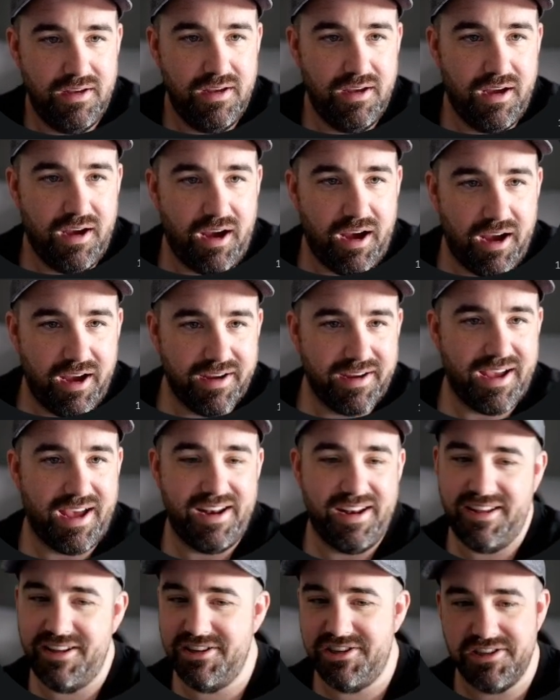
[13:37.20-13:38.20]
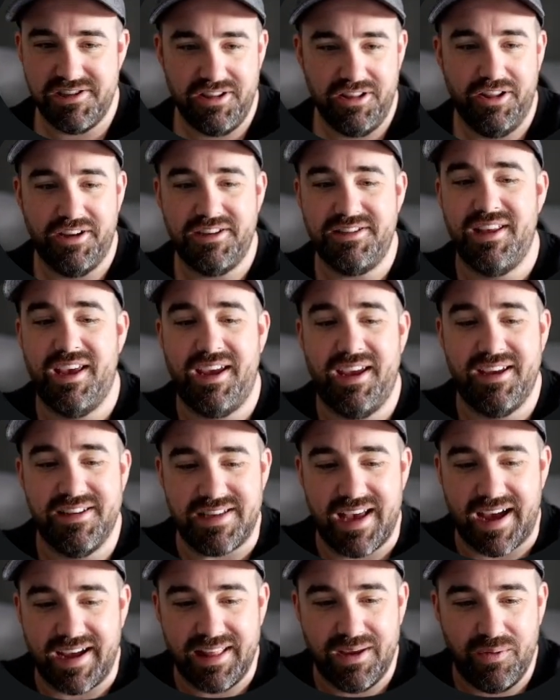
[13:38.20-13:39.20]
uh, kind of it just looks like
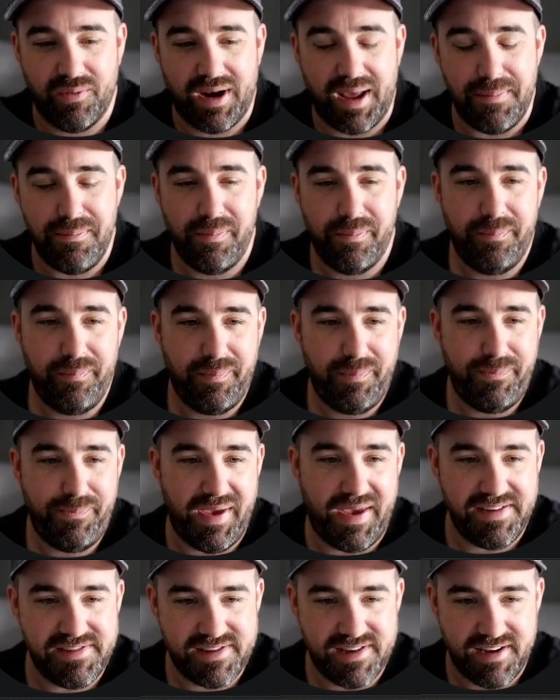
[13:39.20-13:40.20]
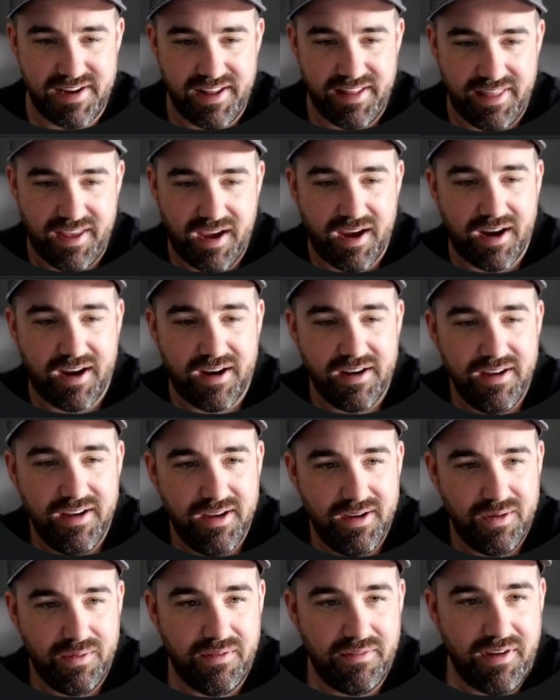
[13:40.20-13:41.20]
exactly what I pasted in there.
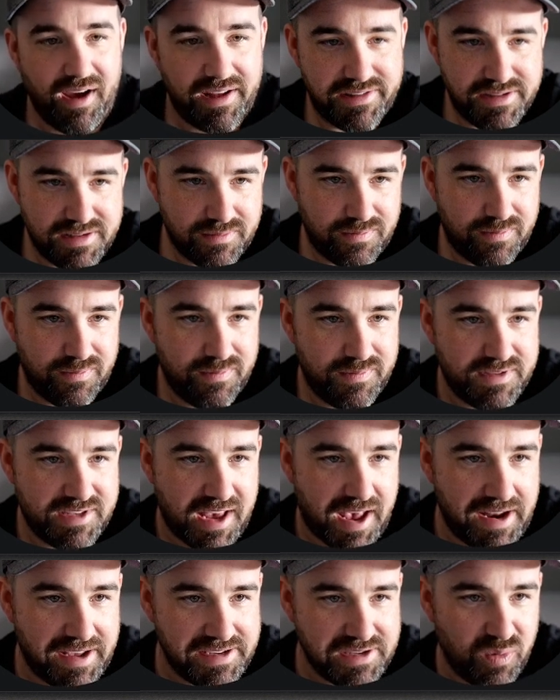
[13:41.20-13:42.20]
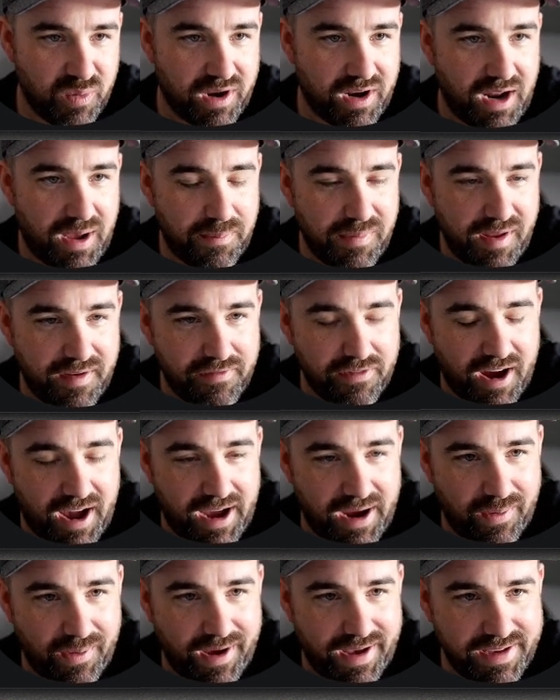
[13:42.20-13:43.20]
We've got some settings we're going to update for
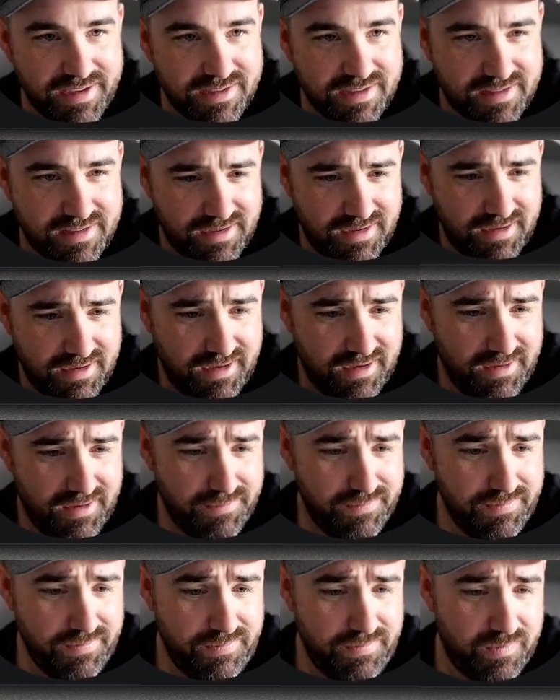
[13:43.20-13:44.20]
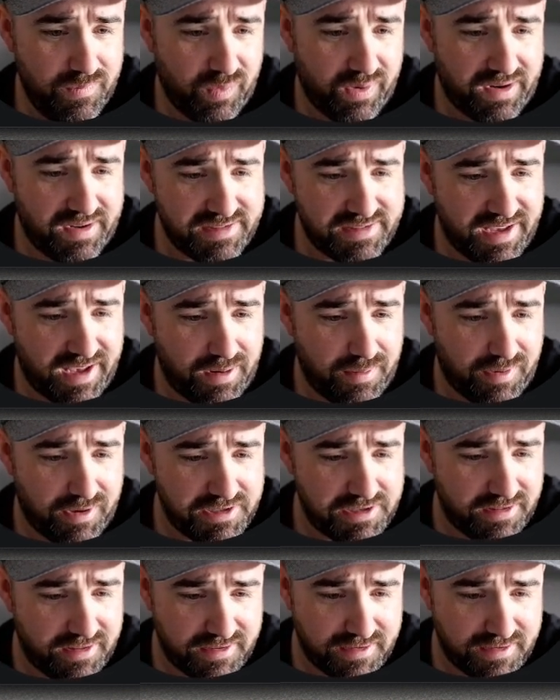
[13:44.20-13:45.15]
iOS. We're going to set a bunch of these